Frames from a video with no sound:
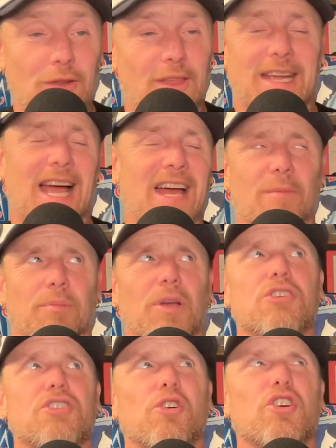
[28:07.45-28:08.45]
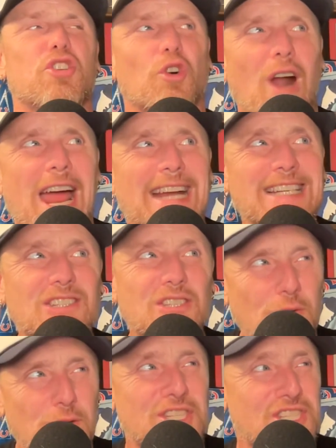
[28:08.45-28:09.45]
or the kind of players you're attracted
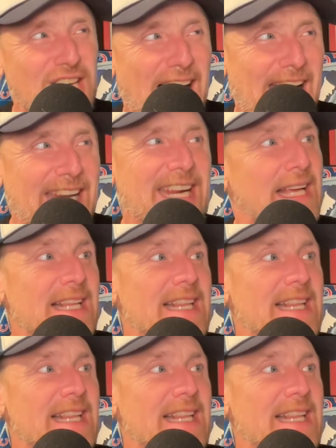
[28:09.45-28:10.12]
to sign,